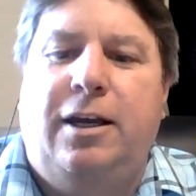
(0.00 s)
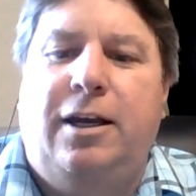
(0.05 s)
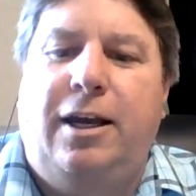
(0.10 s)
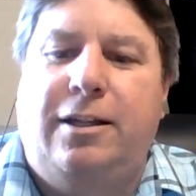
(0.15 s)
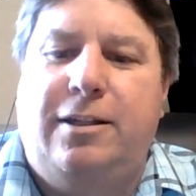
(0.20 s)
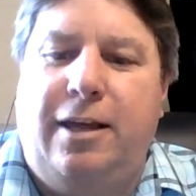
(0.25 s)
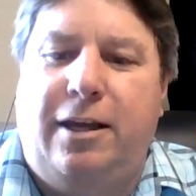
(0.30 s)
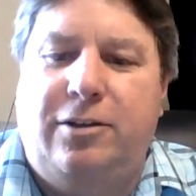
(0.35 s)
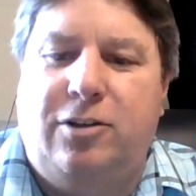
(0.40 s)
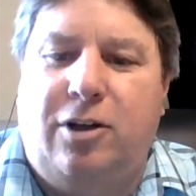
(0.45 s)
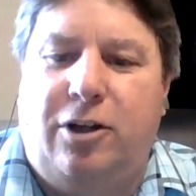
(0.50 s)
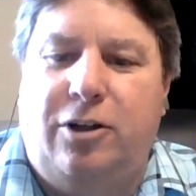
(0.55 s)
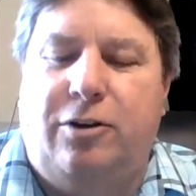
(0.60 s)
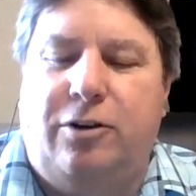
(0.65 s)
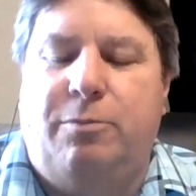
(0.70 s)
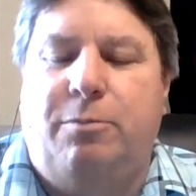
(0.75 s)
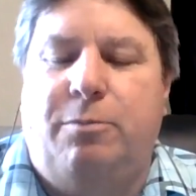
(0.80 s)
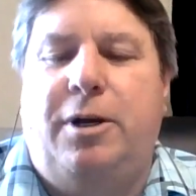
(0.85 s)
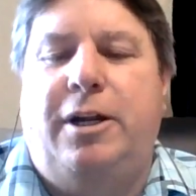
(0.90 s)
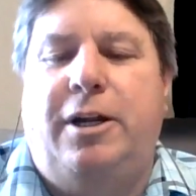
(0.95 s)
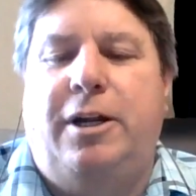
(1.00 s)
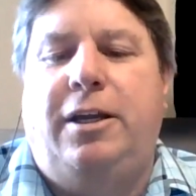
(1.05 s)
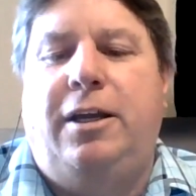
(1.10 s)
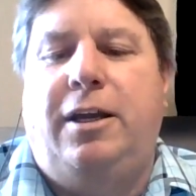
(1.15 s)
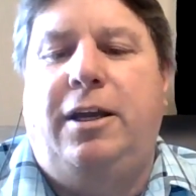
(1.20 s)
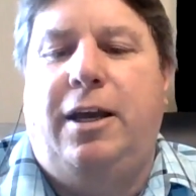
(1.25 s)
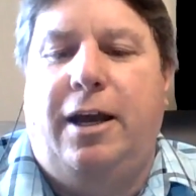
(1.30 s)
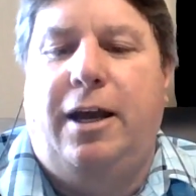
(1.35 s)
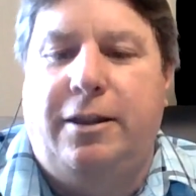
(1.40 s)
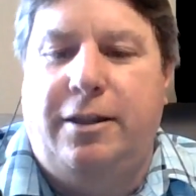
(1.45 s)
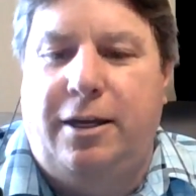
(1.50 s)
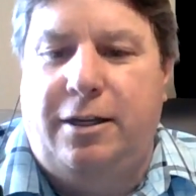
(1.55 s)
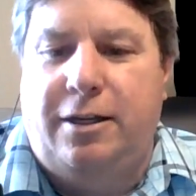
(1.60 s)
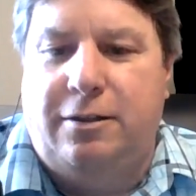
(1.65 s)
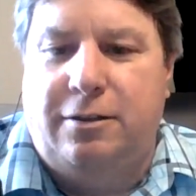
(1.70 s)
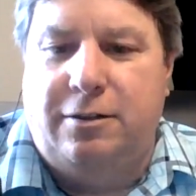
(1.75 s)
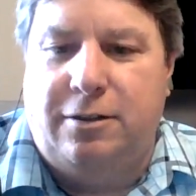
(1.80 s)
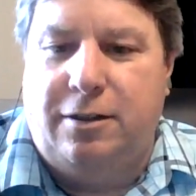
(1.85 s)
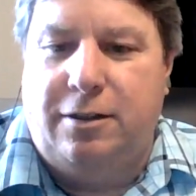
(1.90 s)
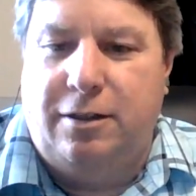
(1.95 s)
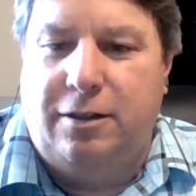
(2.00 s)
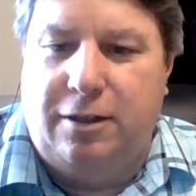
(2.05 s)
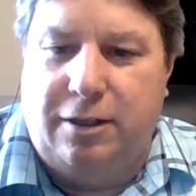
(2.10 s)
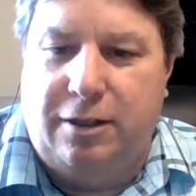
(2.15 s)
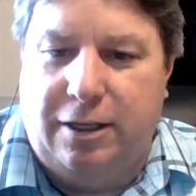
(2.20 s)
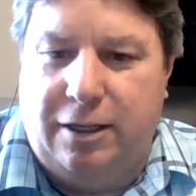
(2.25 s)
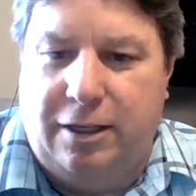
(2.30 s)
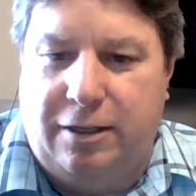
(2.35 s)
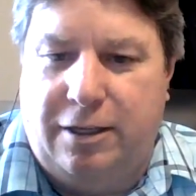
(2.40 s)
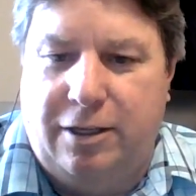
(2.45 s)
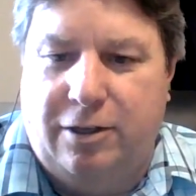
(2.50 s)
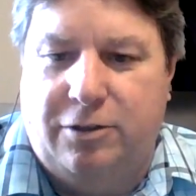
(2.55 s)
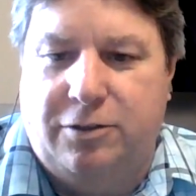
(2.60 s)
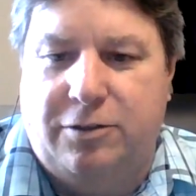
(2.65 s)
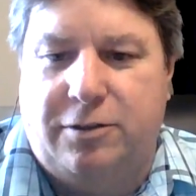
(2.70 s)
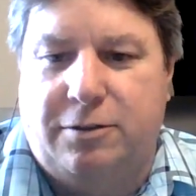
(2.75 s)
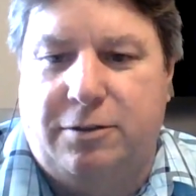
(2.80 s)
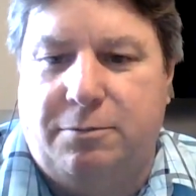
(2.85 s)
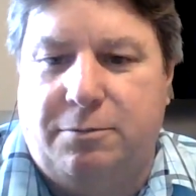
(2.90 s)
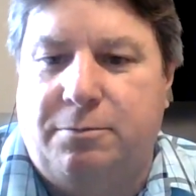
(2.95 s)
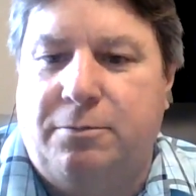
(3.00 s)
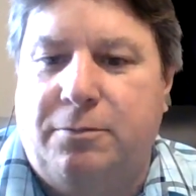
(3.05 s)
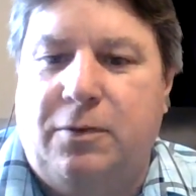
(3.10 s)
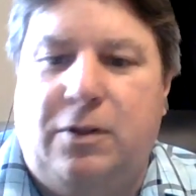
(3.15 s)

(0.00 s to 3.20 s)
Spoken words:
He takes all their money and then he kills them.